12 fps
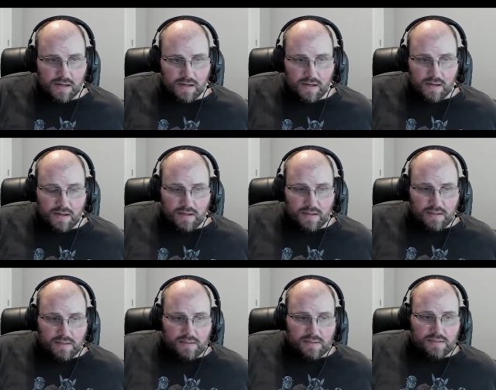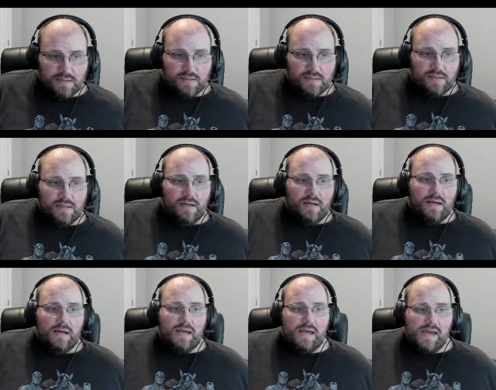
(no one is talking)